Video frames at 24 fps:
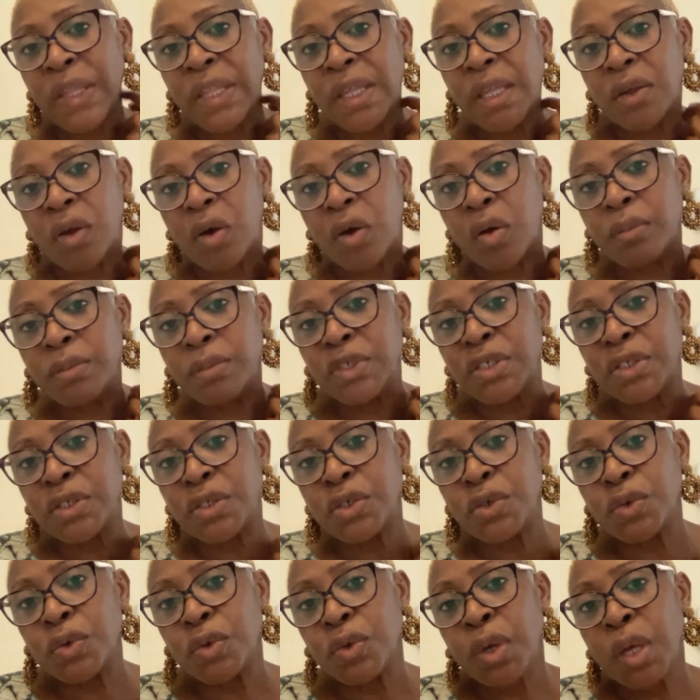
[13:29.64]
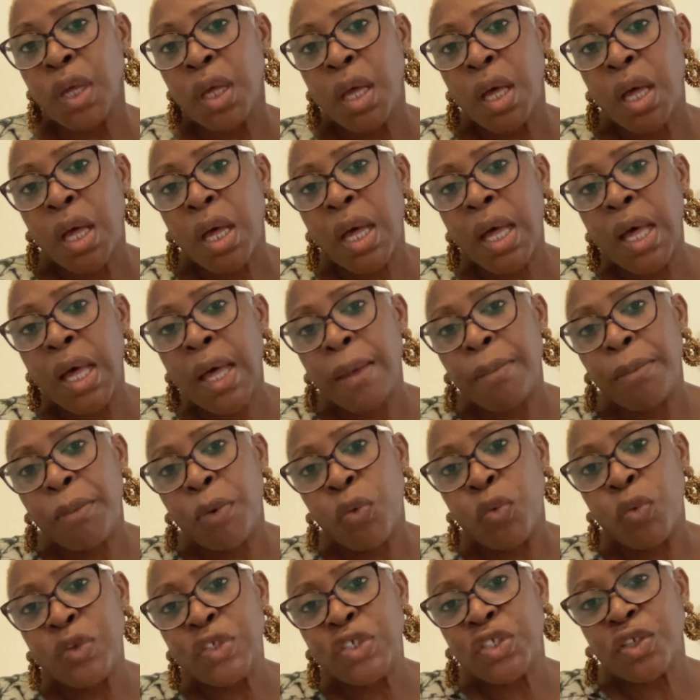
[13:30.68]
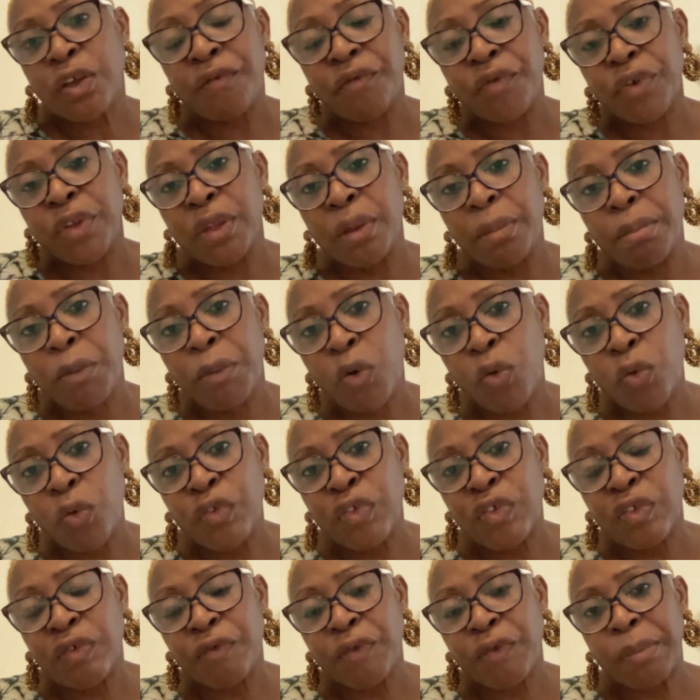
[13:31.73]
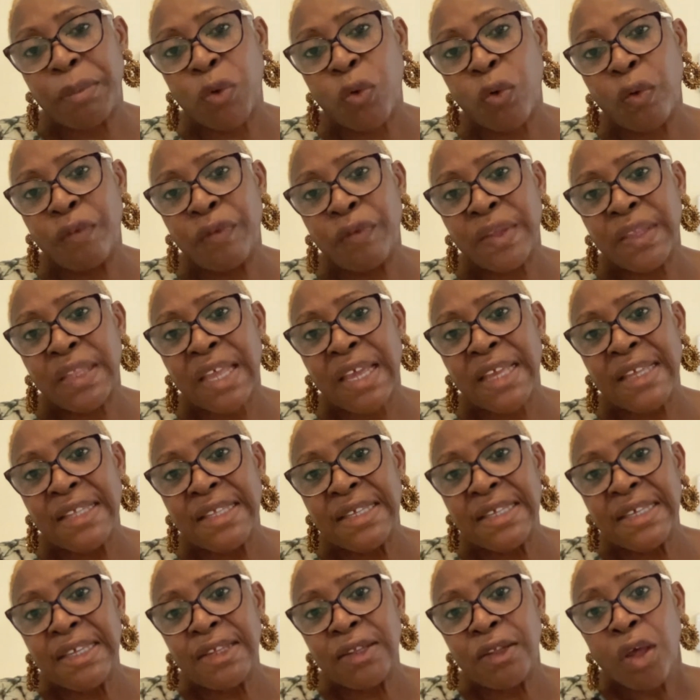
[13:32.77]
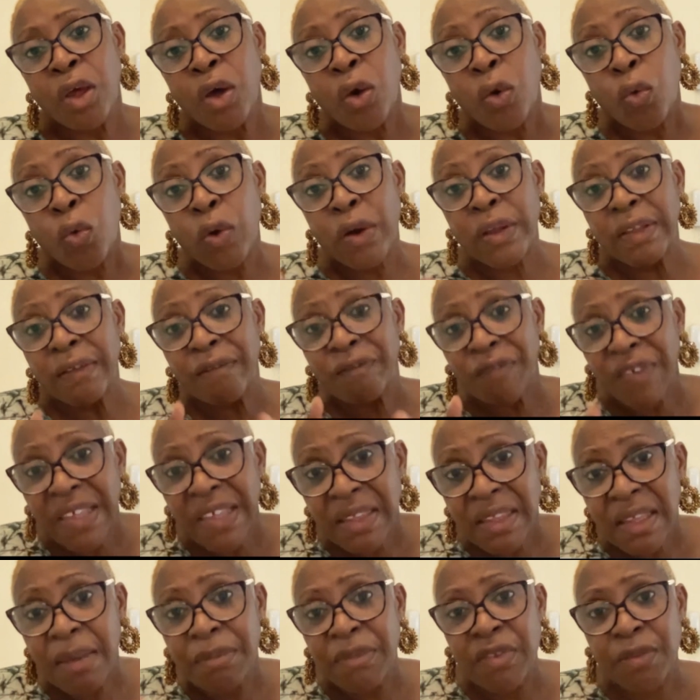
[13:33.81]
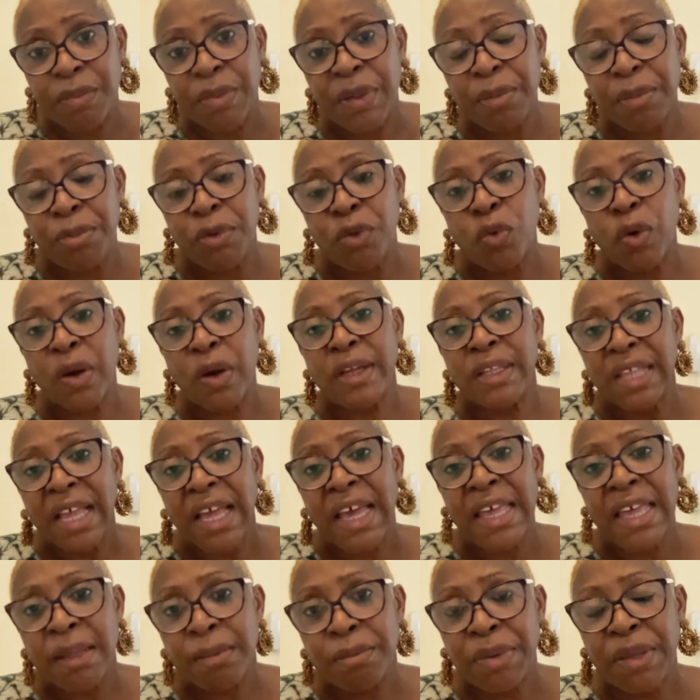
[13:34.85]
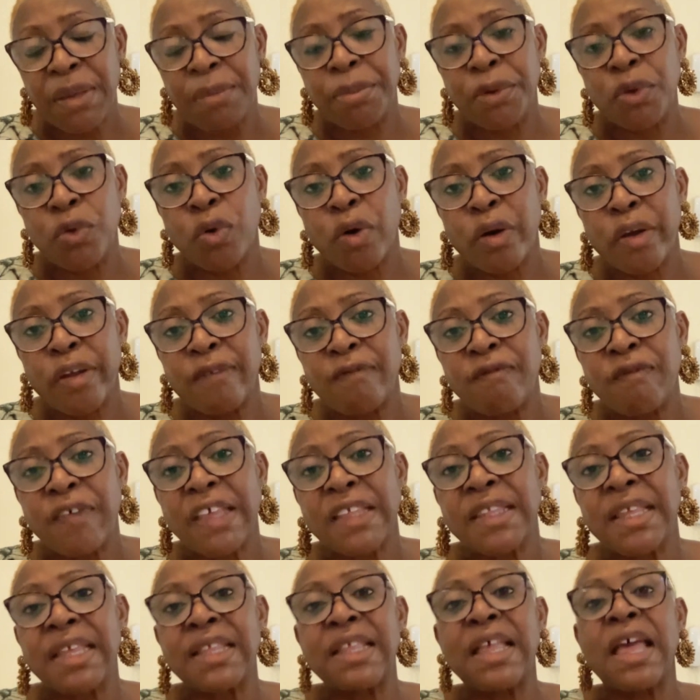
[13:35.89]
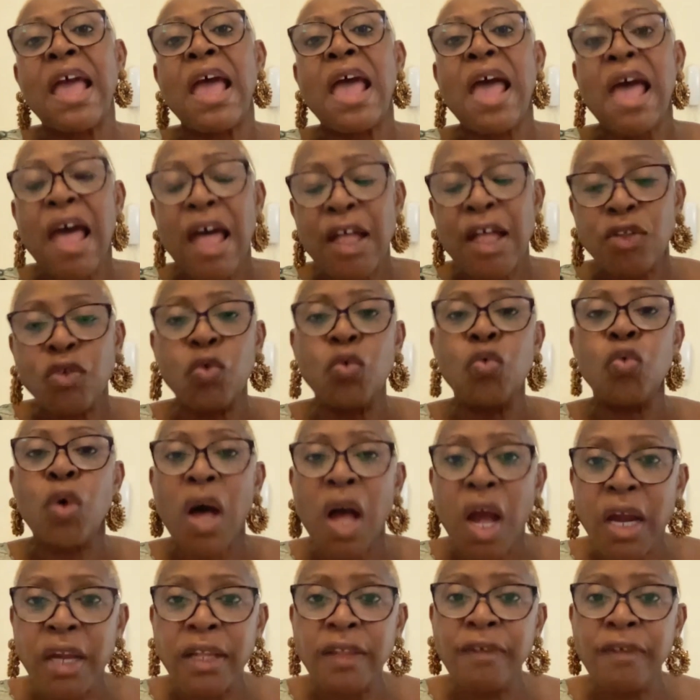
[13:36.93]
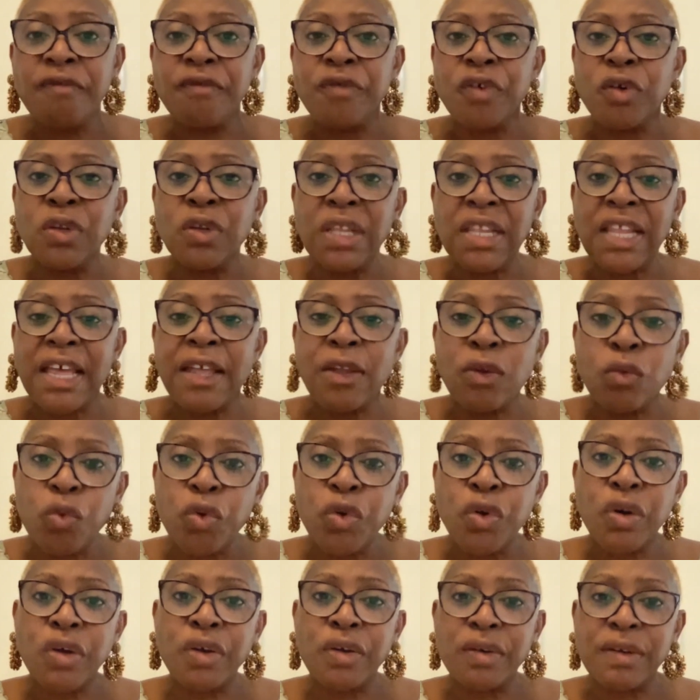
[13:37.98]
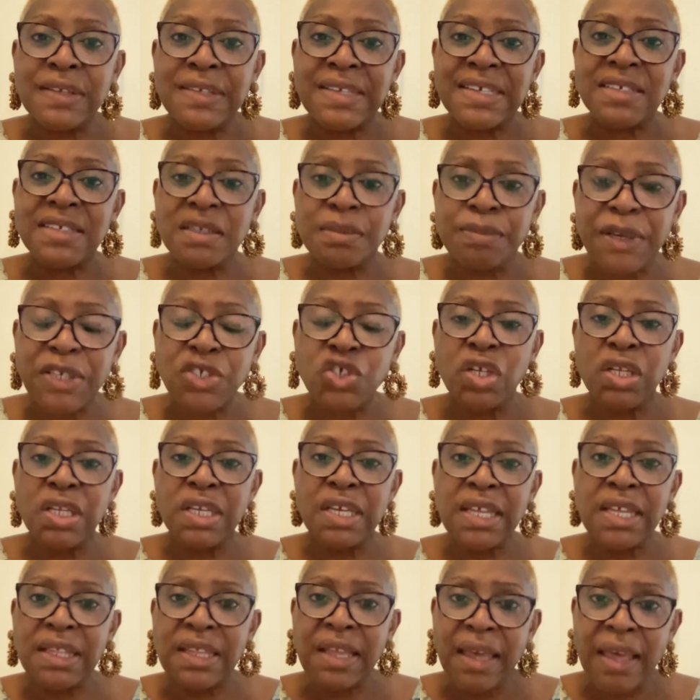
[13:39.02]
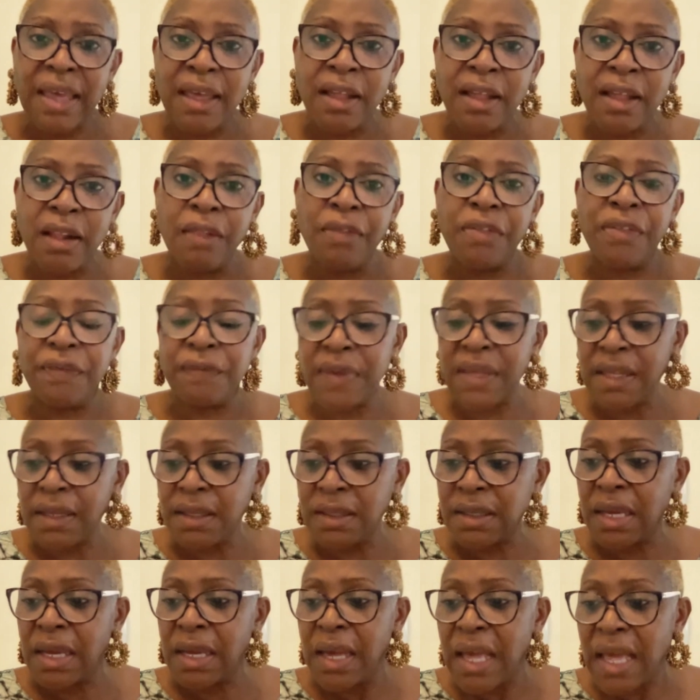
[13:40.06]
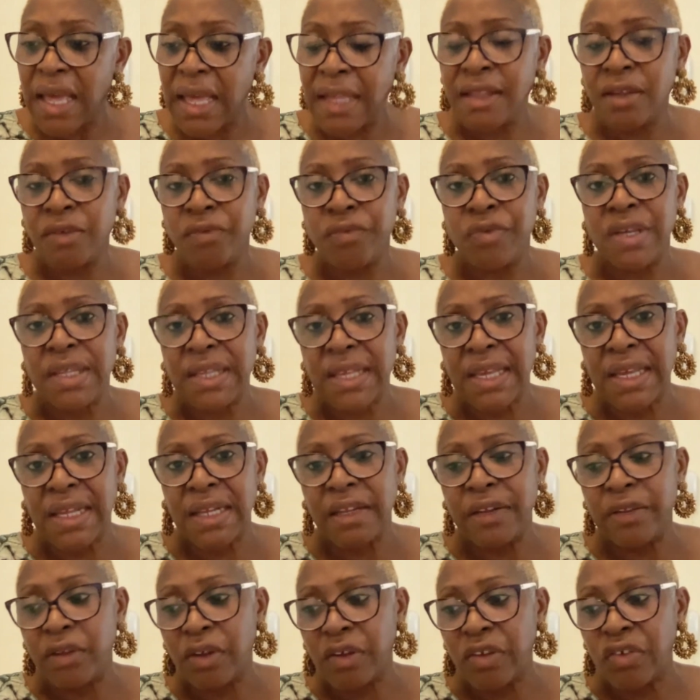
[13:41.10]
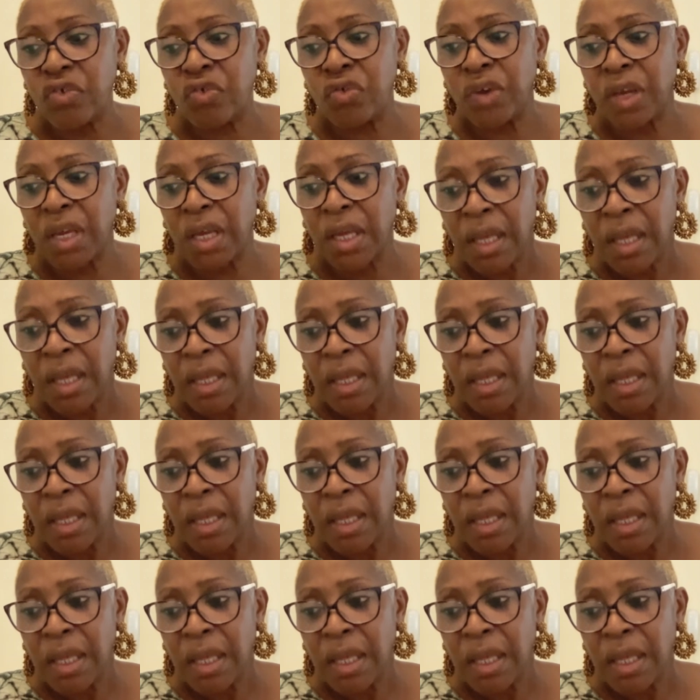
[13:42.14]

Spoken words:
it comes to who is suffering the most from COVID-19, who are the victims, people who are dying, people who are infected, and who are the frontline workers, especially in the health field and the retail industry.